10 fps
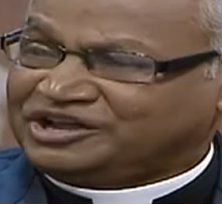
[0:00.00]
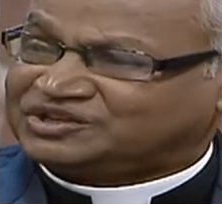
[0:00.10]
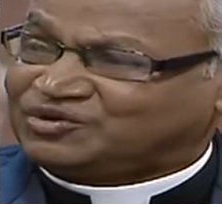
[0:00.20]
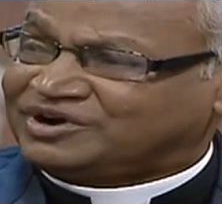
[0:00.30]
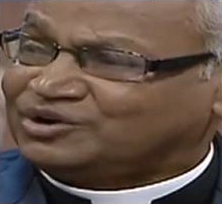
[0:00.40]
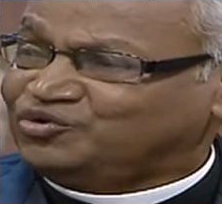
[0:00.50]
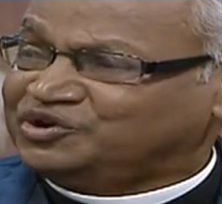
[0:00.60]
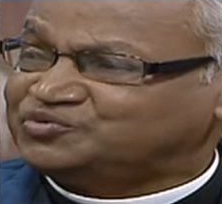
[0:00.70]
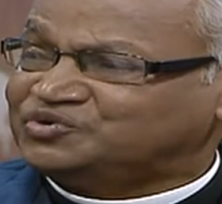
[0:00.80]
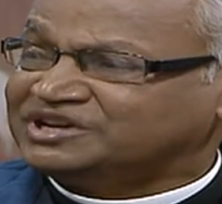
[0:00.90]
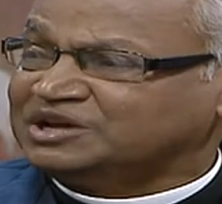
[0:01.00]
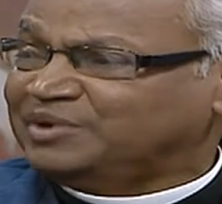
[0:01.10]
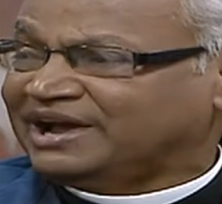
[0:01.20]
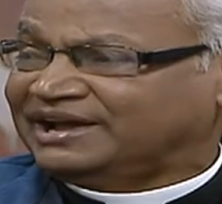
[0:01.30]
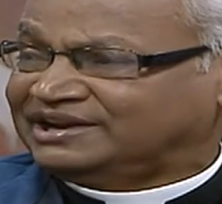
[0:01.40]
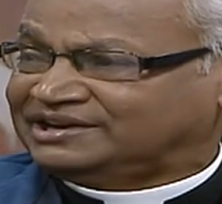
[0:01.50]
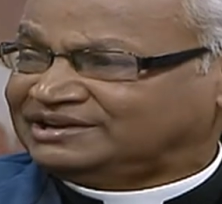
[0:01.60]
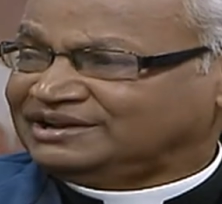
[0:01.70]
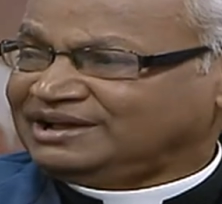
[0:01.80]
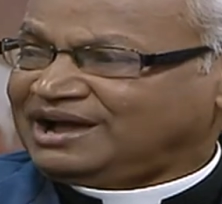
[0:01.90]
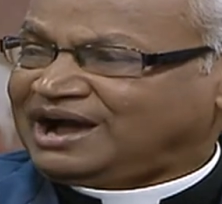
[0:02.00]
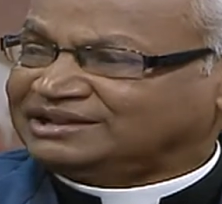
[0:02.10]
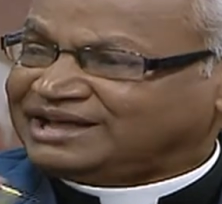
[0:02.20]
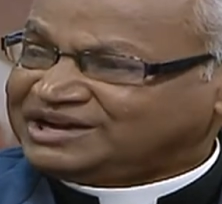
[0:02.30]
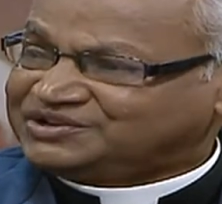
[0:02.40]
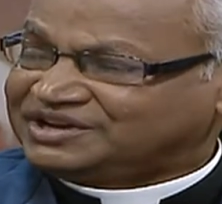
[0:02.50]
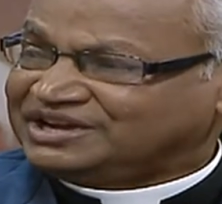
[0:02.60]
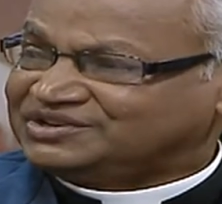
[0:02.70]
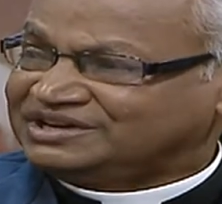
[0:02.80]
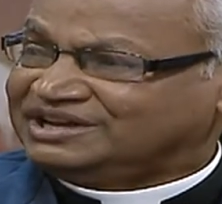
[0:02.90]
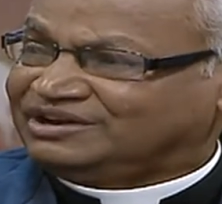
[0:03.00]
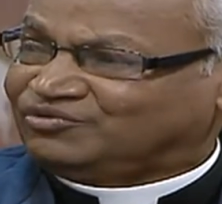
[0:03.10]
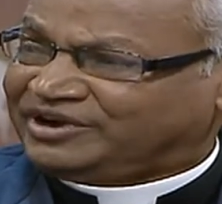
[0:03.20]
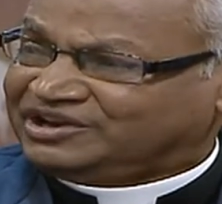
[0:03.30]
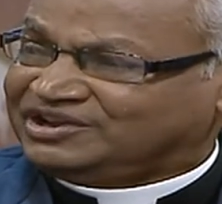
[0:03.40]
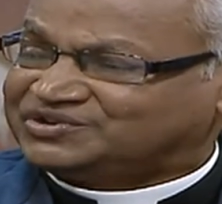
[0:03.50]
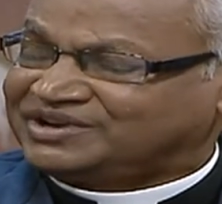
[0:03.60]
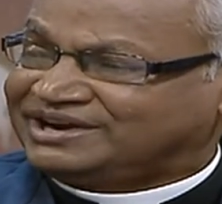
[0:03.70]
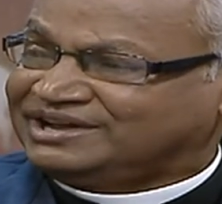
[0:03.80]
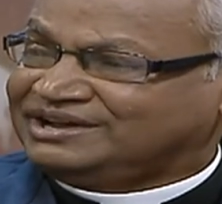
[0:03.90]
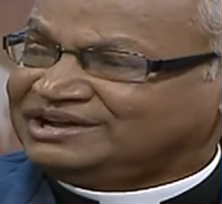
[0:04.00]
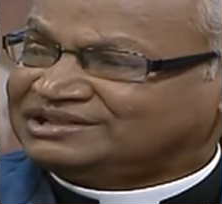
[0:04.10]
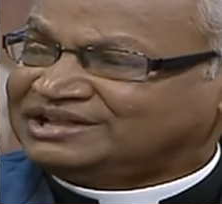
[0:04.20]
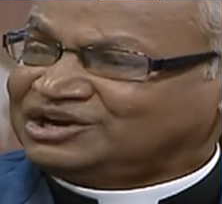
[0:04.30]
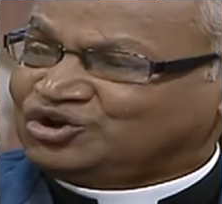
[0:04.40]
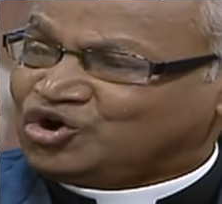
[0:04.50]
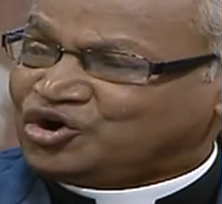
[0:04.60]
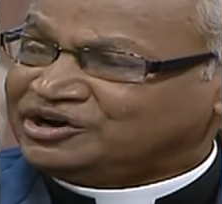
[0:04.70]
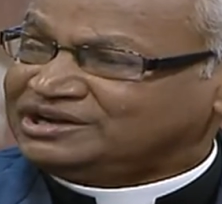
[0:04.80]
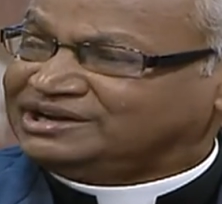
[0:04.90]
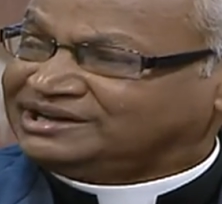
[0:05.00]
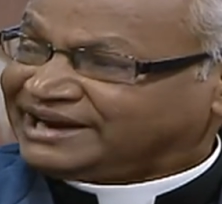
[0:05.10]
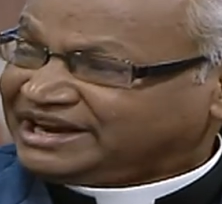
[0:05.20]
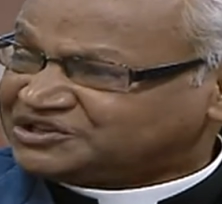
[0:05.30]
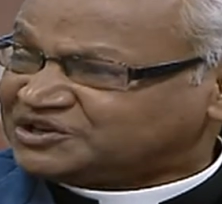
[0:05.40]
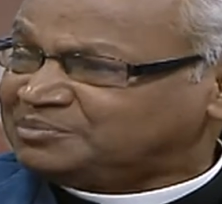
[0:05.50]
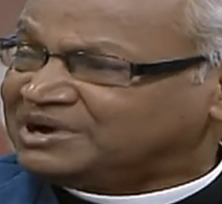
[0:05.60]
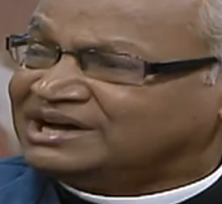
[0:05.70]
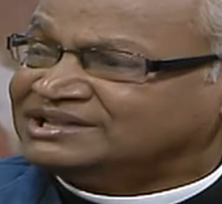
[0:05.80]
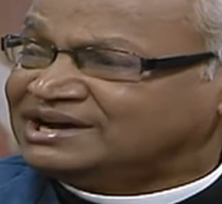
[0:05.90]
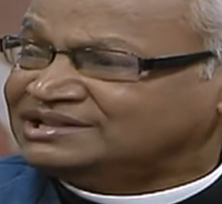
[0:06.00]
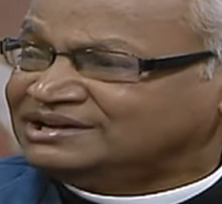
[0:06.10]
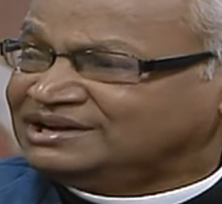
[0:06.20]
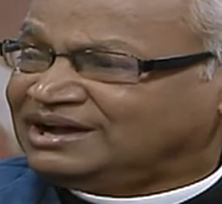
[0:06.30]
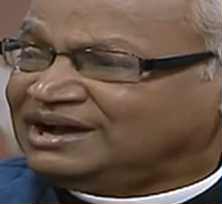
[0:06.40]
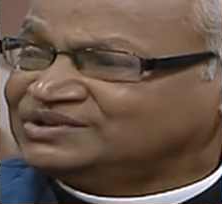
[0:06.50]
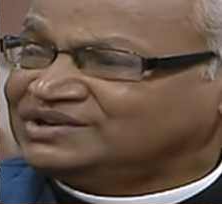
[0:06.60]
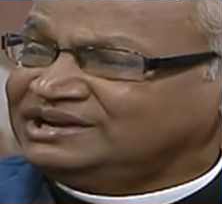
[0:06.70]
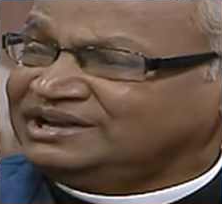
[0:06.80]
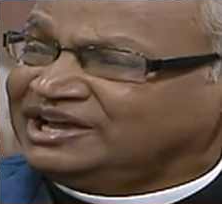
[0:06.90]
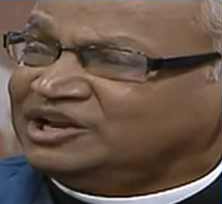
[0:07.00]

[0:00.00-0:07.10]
God is the one who is working behind it. And that is the reason why it is said that God raised up Hadad as an